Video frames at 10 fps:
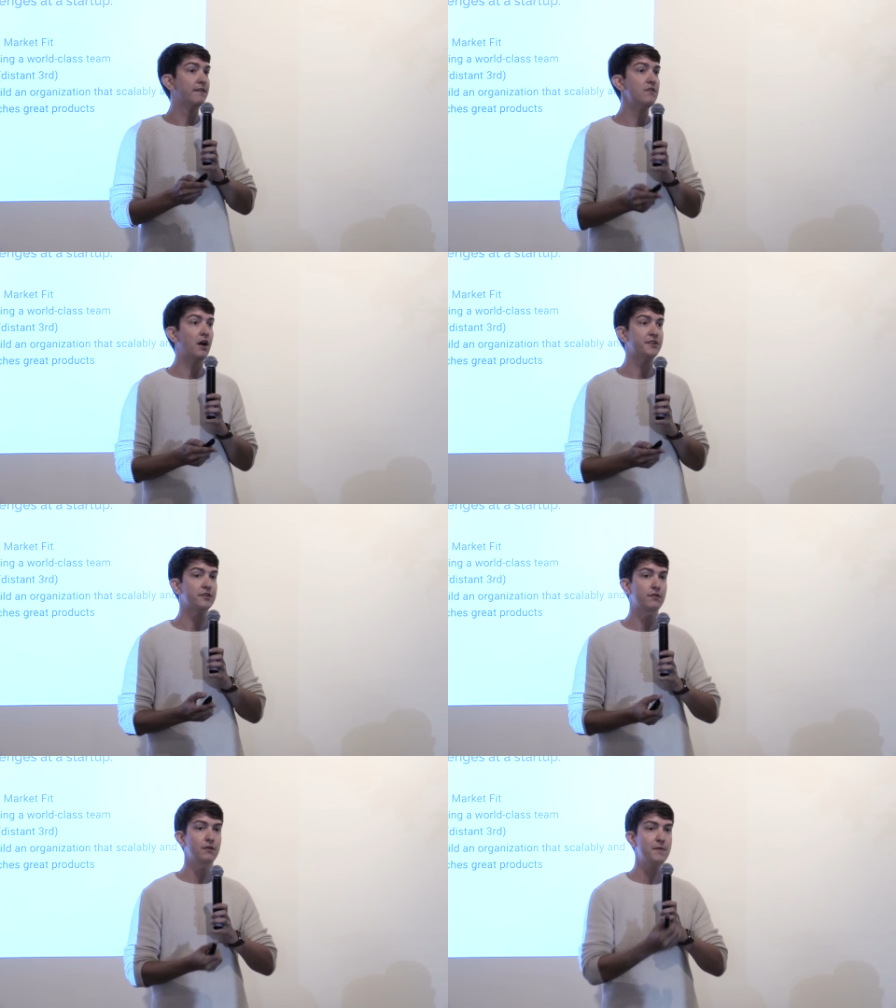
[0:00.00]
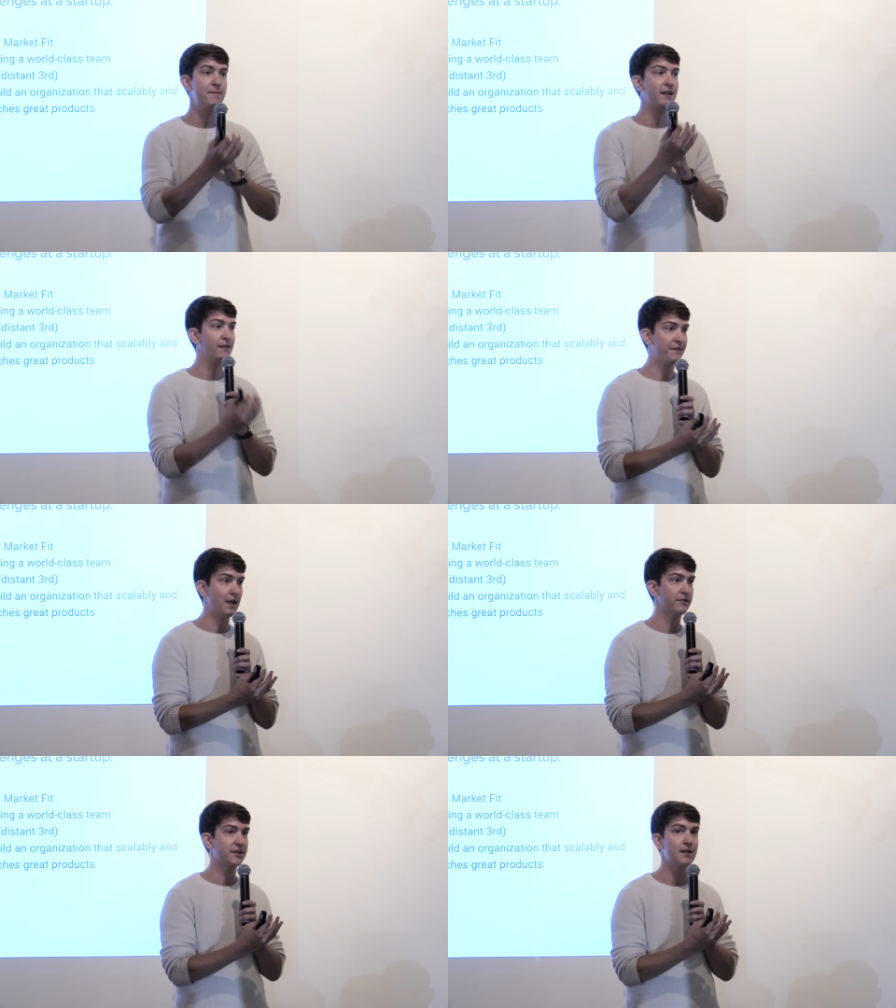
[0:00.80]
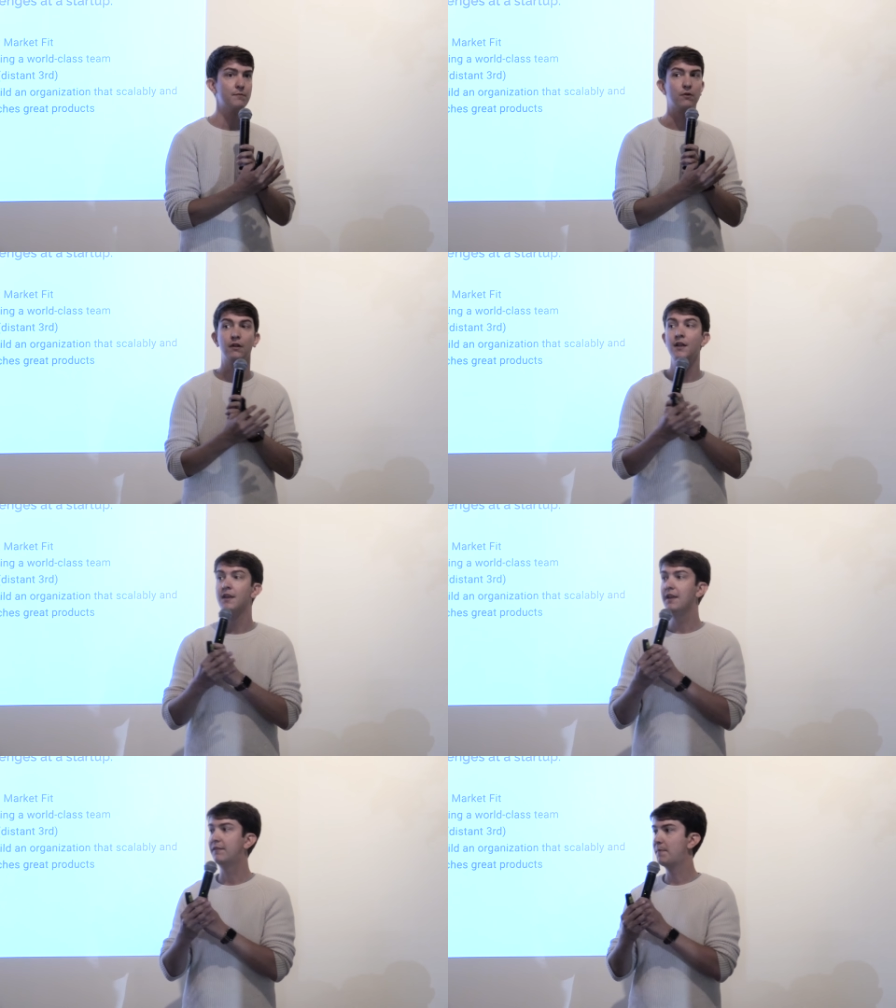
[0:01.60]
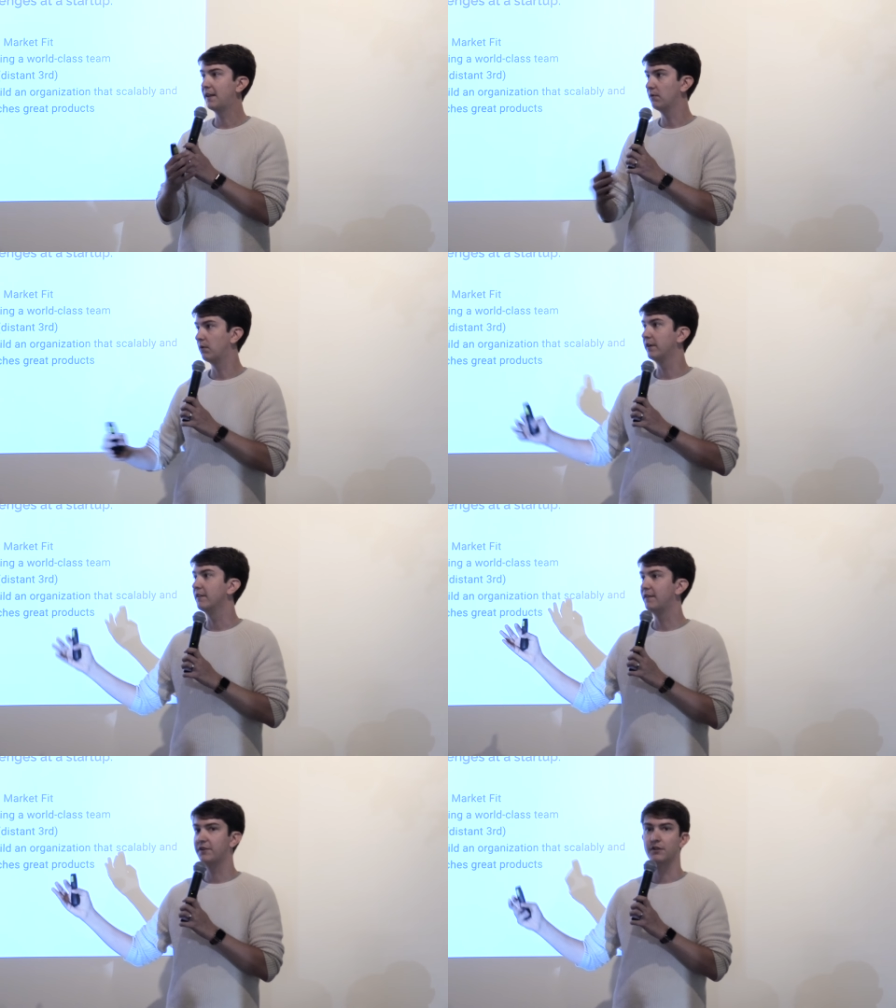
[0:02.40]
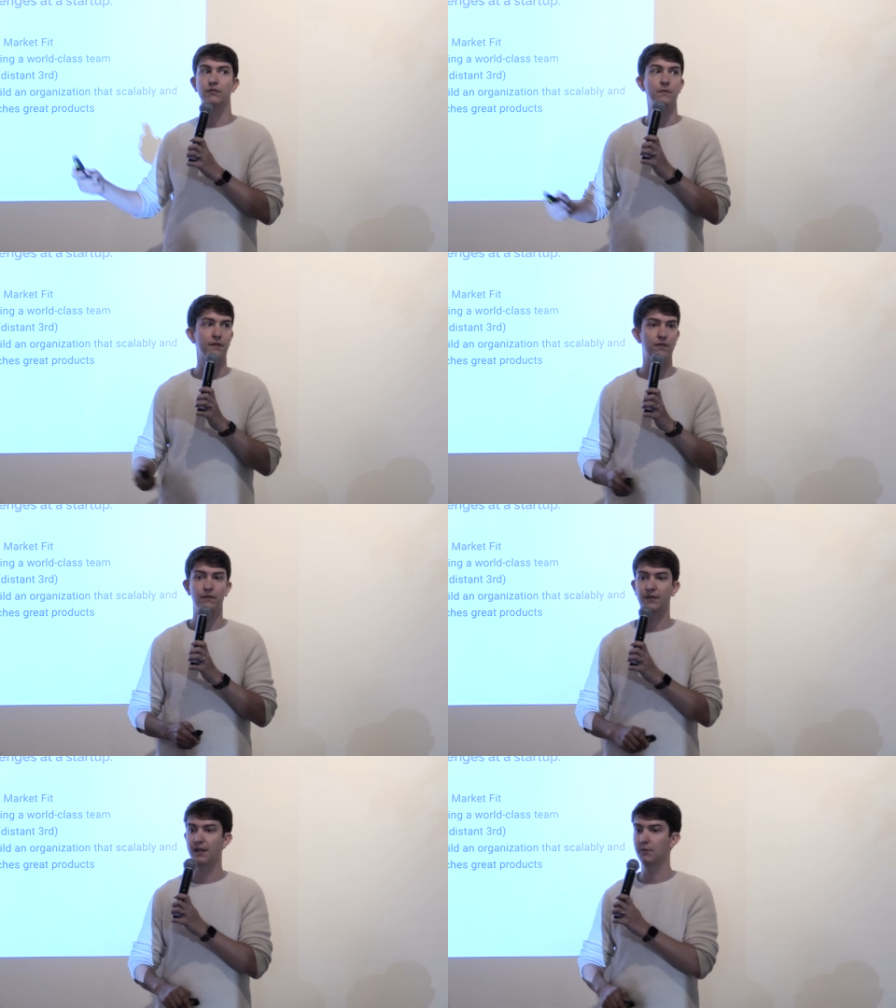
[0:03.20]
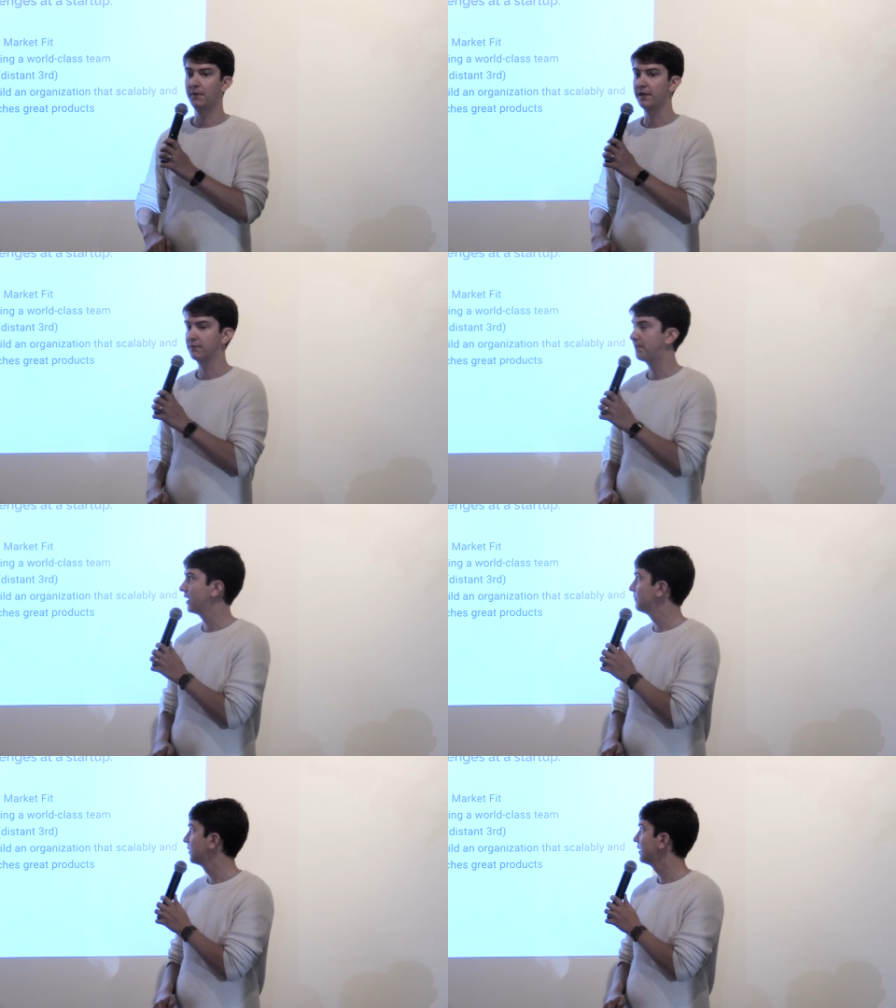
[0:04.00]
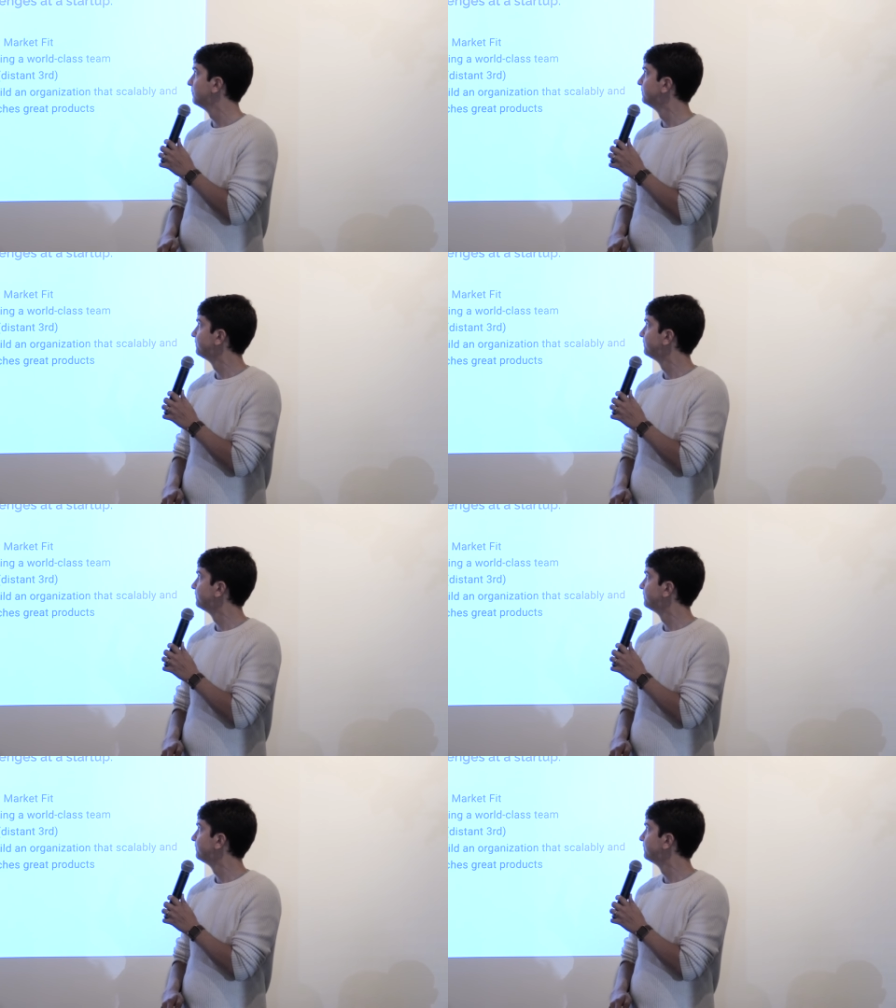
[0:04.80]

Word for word: it's not just going to be about the founders anymore. It's about the organization doing so scalably and repeatably.